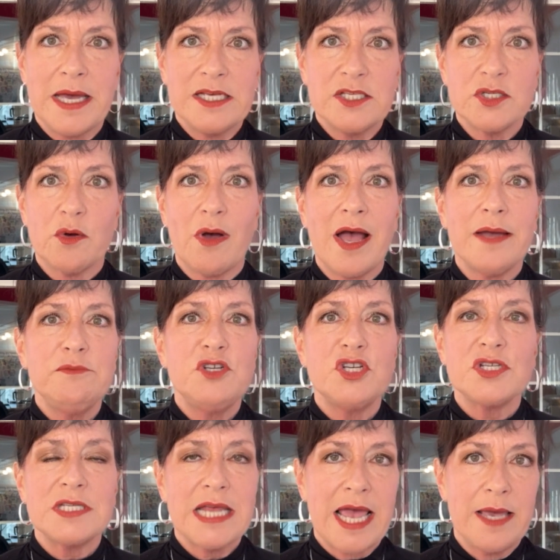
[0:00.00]
So I'm
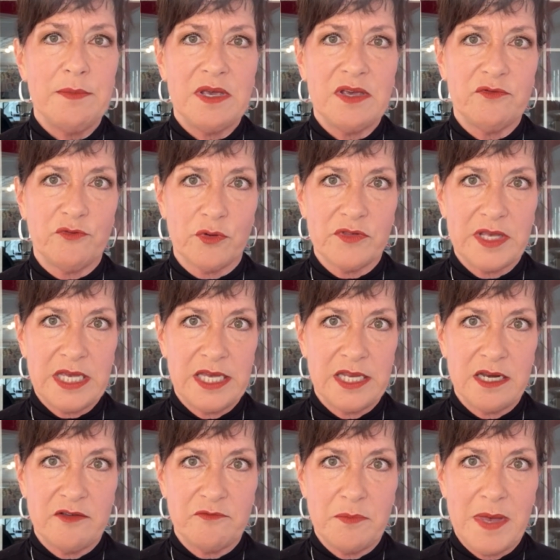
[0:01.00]
just aiming for the end
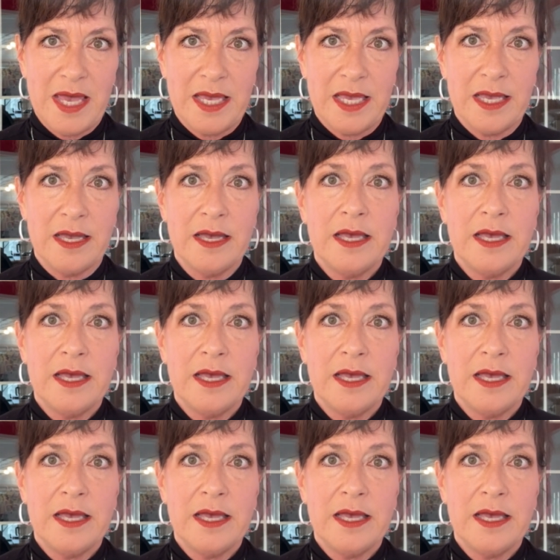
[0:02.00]
of May.